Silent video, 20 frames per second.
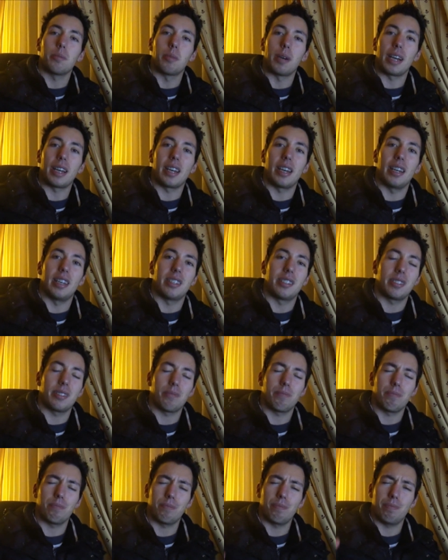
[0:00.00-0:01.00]
Bye
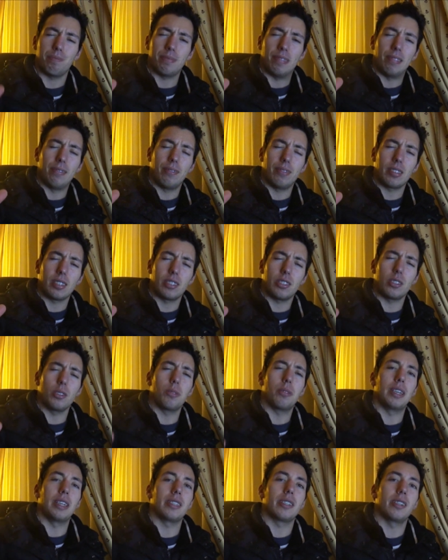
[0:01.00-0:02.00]
guys, see
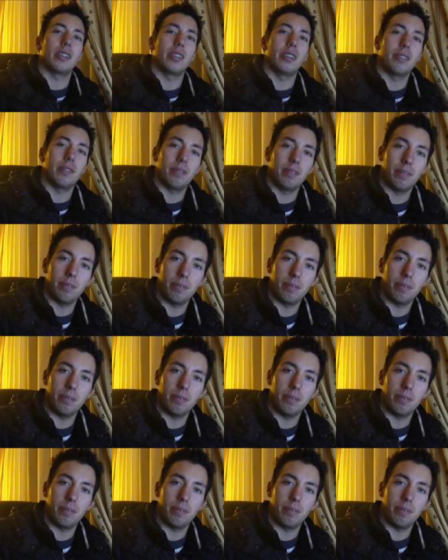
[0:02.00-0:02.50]
you later.